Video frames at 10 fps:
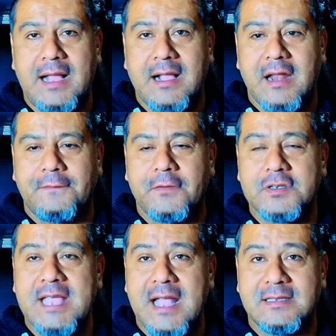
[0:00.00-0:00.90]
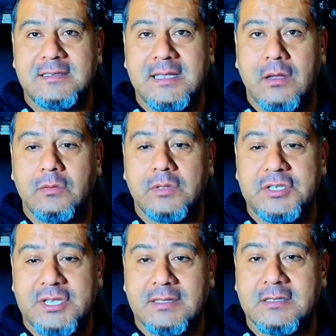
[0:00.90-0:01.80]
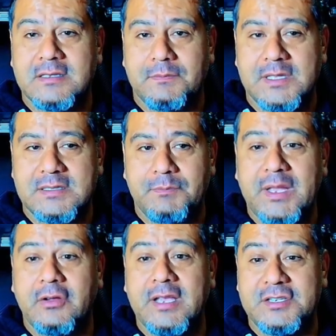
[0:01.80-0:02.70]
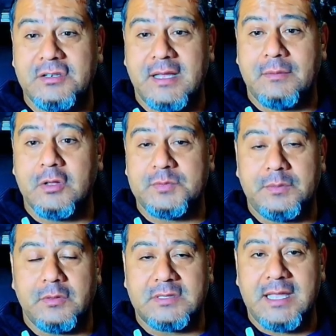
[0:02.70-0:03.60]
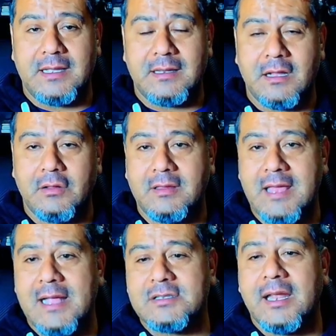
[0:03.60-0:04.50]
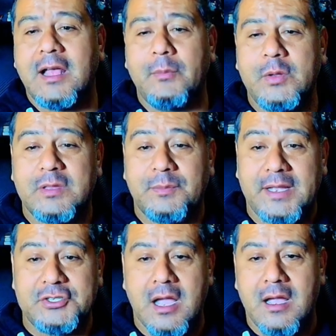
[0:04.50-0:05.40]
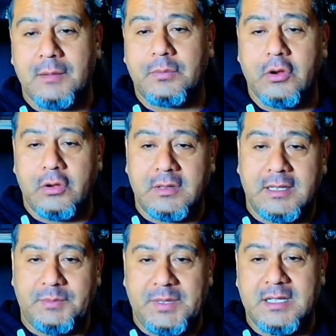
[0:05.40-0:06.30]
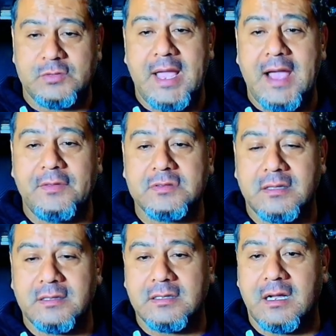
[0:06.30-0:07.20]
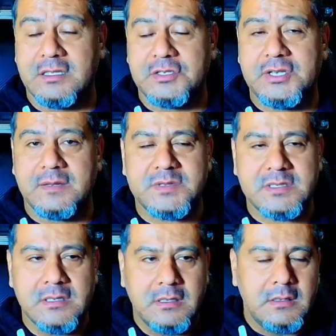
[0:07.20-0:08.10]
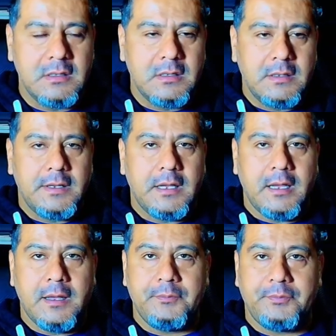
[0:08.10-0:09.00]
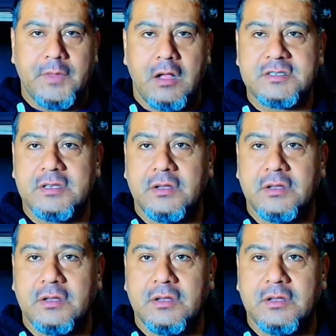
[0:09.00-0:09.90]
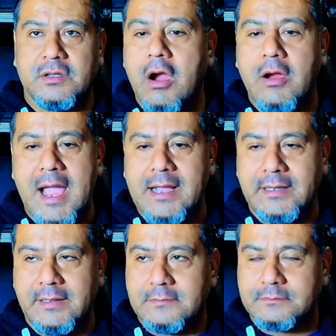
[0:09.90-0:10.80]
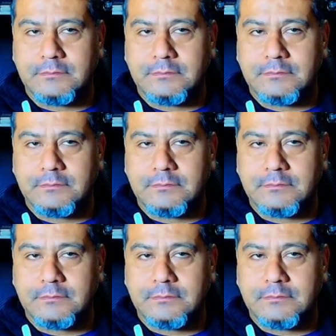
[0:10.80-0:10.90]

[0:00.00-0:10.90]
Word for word: I got a firsthand to see, holy shit, that's a it's a bigger issue than most people think. And not only that, it's going to help me with my job currently because we have those on the on the ships. Um, also, you got car hacking.